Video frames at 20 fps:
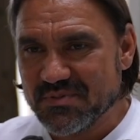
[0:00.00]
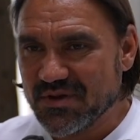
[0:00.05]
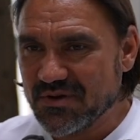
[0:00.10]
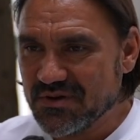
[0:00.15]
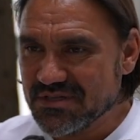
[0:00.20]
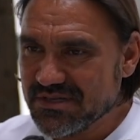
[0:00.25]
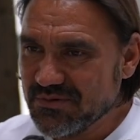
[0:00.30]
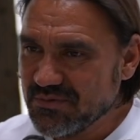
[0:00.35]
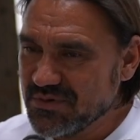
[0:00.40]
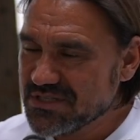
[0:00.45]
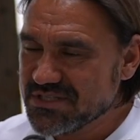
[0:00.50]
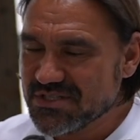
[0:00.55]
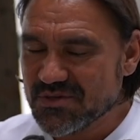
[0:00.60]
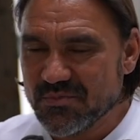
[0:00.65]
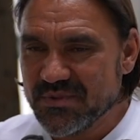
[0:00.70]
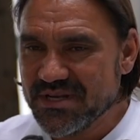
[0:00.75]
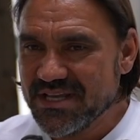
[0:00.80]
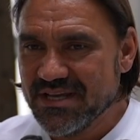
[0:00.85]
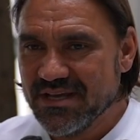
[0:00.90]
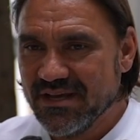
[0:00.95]
Because there was so
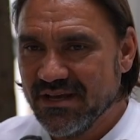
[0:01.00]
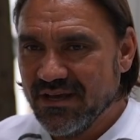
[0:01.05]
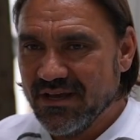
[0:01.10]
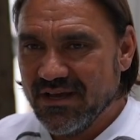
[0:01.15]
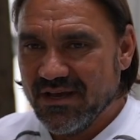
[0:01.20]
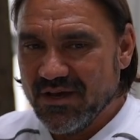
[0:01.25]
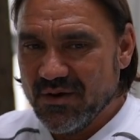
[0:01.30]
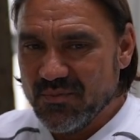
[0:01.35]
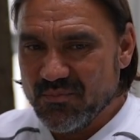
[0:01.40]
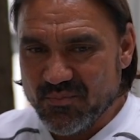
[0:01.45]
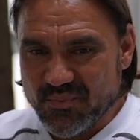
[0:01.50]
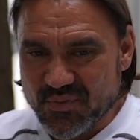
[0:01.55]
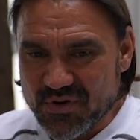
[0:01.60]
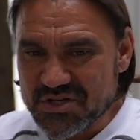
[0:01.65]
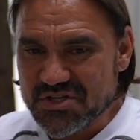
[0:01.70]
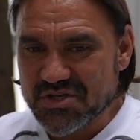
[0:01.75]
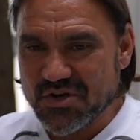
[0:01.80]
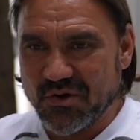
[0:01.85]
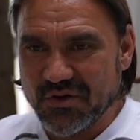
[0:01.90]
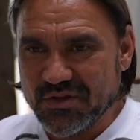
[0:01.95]
many
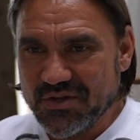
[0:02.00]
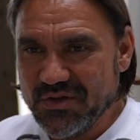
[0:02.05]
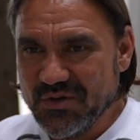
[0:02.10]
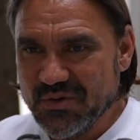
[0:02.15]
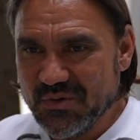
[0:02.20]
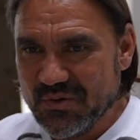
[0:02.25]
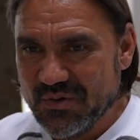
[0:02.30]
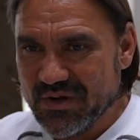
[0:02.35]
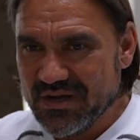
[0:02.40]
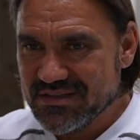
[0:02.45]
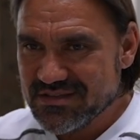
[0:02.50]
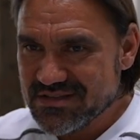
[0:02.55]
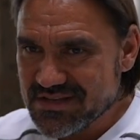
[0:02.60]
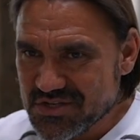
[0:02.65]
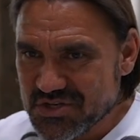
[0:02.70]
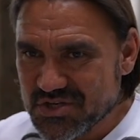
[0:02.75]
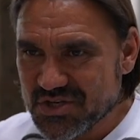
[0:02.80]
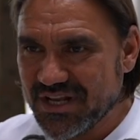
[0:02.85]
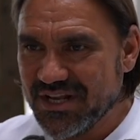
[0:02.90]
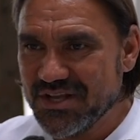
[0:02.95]
pressure on you
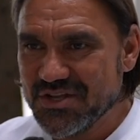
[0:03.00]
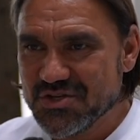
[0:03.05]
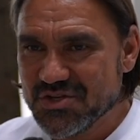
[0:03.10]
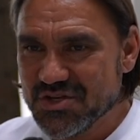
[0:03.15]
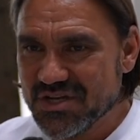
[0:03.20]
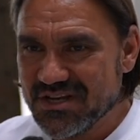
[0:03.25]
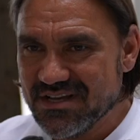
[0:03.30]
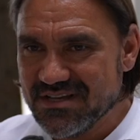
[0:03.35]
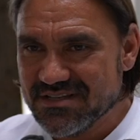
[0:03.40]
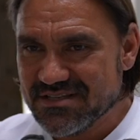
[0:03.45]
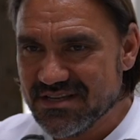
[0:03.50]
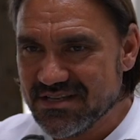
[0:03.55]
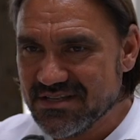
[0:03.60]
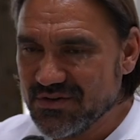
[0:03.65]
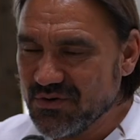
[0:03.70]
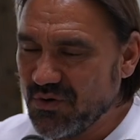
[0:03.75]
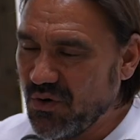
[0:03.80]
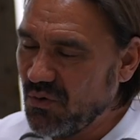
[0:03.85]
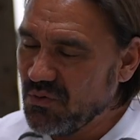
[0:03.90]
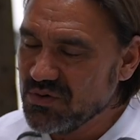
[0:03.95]
and challenges, and
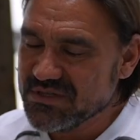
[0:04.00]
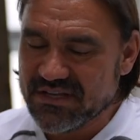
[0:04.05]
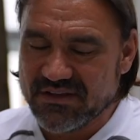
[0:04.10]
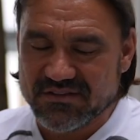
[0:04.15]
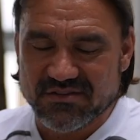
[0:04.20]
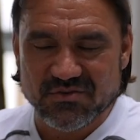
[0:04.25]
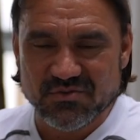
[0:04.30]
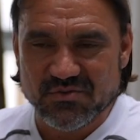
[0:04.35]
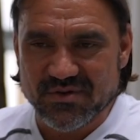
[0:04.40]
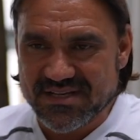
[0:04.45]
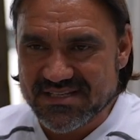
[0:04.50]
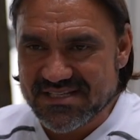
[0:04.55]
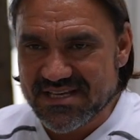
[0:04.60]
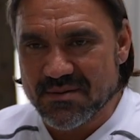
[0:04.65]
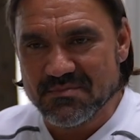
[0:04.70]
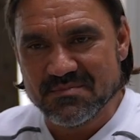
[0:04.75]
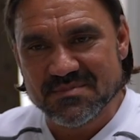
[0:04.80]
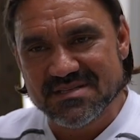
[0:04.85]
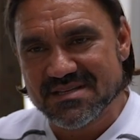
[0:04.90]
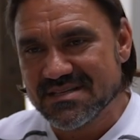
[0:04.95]
you always had to do
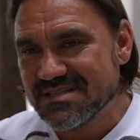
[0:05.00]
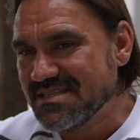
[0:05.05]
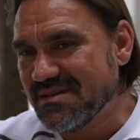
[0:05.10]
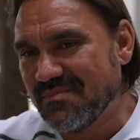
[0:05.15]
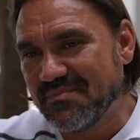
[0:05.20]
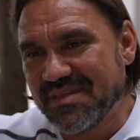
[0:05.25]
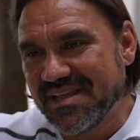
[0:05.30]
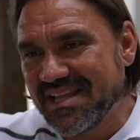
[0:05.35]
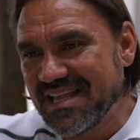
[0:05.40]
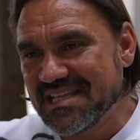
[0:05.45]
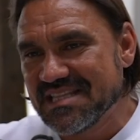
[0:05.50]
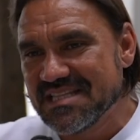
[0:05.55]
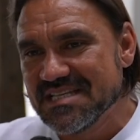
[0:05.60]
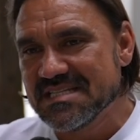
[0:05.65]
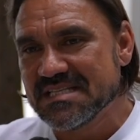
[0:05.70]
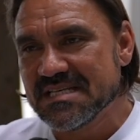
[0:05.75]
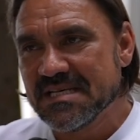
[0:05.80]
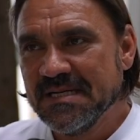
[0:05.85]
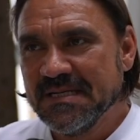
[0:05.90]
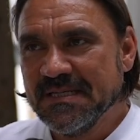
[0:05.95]
exams and something like
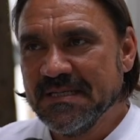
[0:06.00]
this.